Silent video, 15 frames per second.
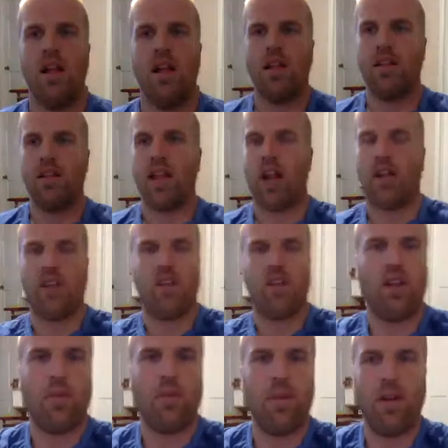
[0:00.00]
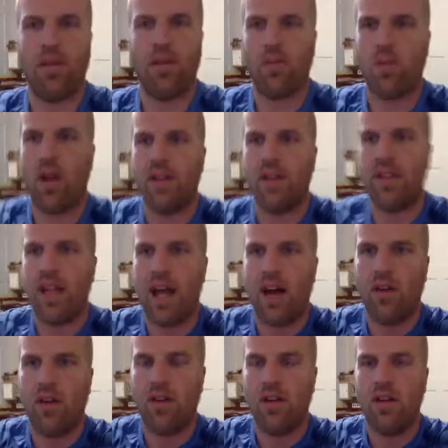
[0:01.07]
Then I'll give you a little bit of the
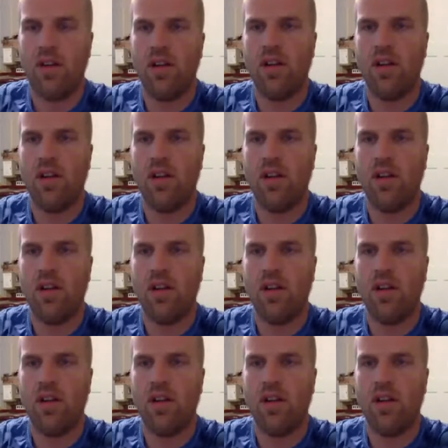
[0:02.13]
rundown,